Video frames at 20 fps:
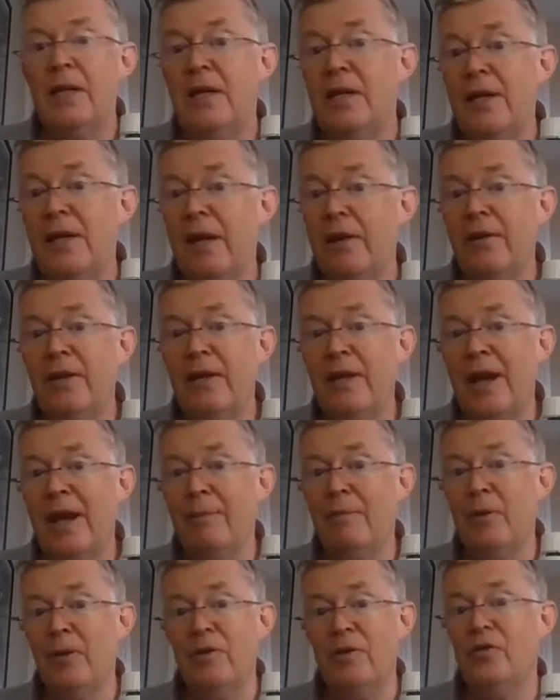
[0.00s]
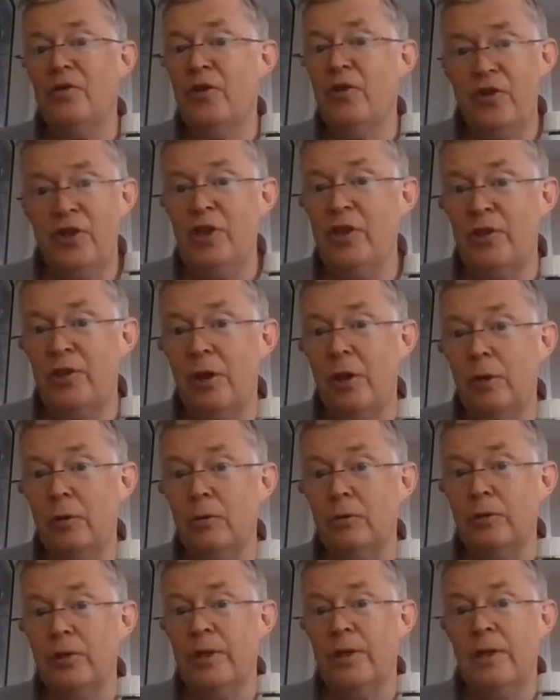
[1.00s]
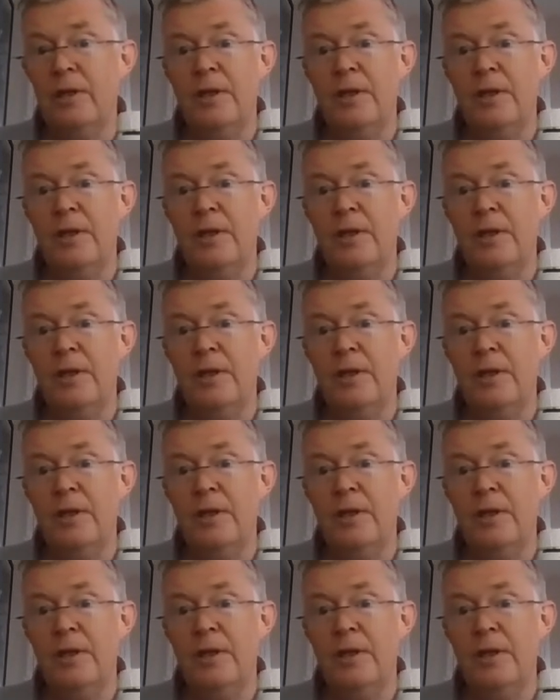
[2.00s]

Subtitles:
nothing happens. She's cold.